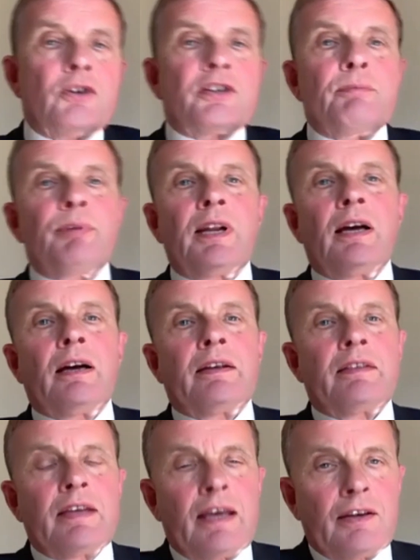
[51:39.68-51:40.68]
imply
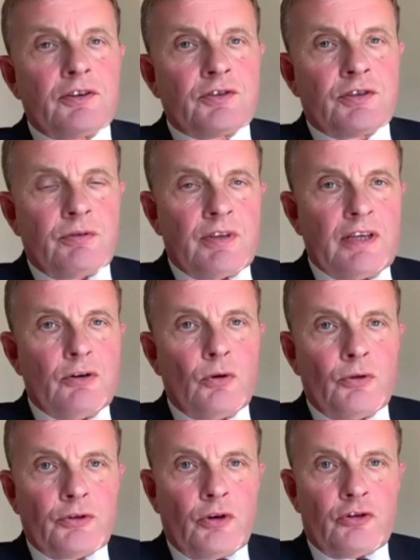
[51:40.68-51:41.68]
the end to the
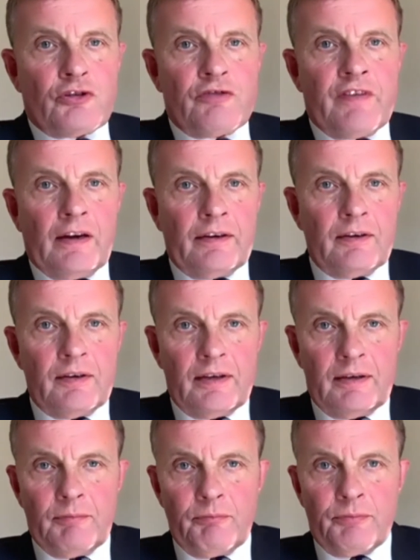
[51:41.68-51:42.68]
Northcote
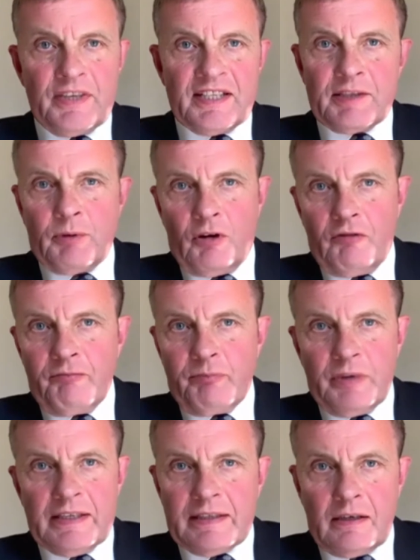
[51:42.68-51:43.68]
Trevelyan principle of
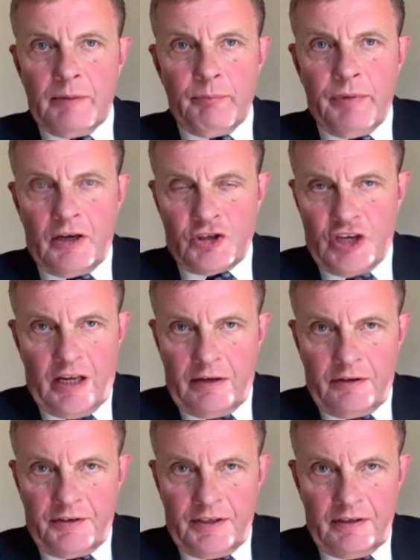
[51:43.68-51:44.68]
political
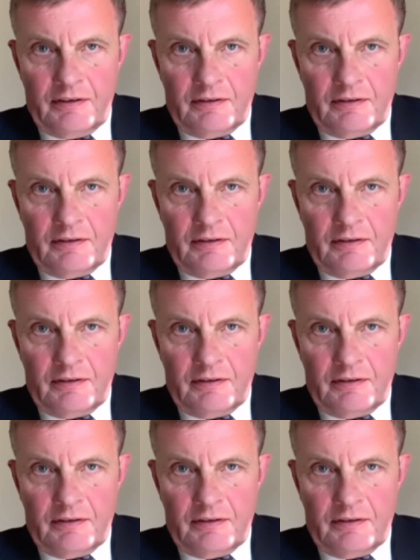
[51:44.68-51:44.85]
impartiality?